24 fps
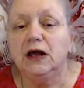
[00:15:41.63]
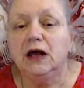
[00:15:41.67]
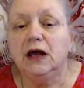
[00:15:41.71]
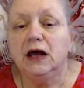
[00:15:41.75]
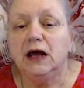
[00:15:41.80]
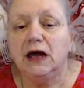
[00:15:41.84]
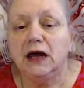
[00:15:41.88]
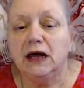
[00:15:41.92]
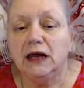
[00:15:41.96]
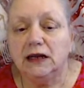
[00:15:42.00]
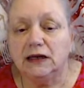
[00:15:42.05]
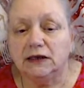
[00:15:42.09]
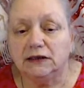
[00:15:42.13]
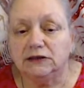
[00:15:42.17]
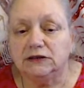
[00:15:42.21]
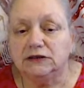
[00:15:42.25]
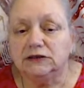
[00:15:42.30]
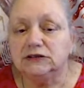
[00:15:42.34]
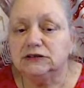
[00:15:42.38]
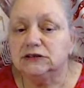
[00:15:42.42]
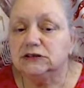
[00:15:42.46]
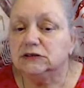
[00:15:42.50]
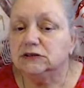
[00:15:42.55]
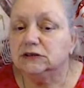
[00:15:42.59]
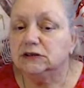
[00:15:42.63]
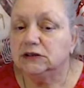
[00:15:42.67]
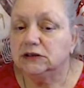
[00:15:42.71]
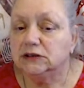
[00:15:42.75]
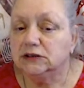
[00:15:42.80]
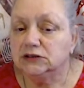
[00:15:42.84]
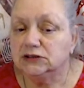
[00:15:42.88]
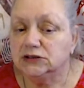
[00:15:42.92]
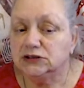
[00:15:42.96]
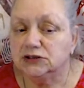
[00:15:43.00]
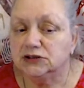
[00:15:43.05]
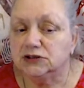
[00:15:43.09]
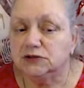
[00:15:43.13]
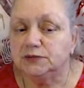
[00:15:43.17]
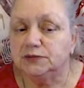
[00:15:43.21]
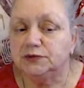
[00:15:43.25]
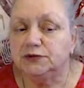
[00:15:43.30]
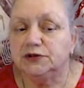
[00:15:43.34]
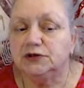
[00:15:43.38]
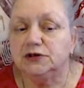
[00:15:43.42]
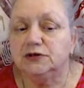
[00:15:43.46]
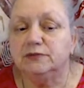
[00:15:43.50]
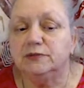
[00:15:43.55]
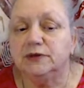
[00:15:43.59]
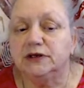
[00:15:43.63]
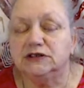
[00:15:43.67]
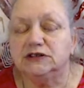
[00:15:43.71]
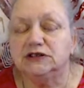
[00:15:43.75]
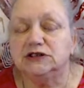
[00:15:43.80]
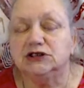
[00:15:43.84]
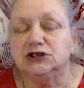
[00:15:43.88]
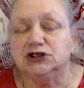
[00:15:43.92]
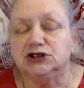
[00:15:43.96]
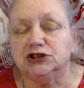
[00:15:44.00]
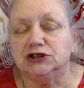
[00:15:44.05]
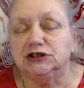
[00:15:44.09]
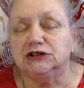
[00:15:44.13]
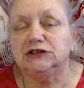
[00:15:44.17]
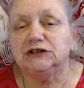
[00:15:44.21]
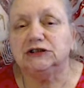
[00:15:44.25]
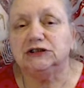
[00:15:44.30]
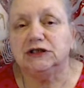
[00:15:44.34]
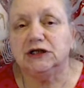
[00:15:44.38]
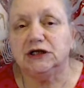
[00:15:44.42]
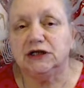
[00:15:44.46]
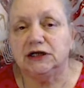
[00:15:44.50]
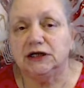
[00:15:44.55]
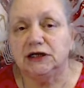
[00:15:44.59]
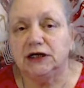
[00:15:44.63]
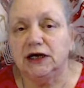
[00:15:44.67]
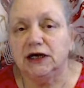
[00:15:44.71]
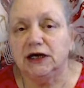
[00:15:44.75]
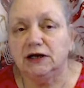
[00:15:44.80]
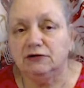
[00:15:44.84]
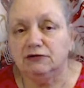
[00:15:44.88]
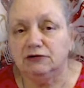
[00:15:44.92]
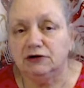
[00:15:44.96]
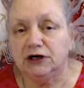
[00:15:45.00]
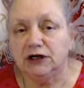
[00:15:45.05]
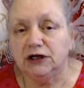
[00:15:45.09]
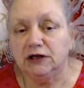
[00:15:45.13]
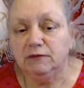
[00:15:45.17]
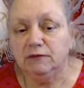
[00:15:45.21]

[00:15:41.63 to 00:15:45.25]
and interpret the messages they carry.